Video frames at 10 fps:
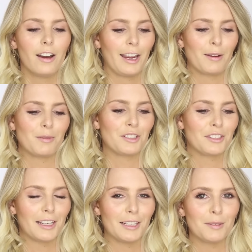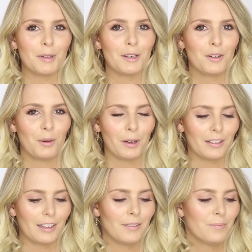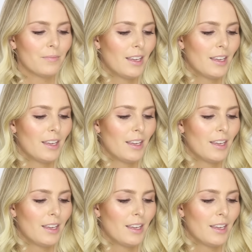Okay, I'm just gonna say this a bit quickly.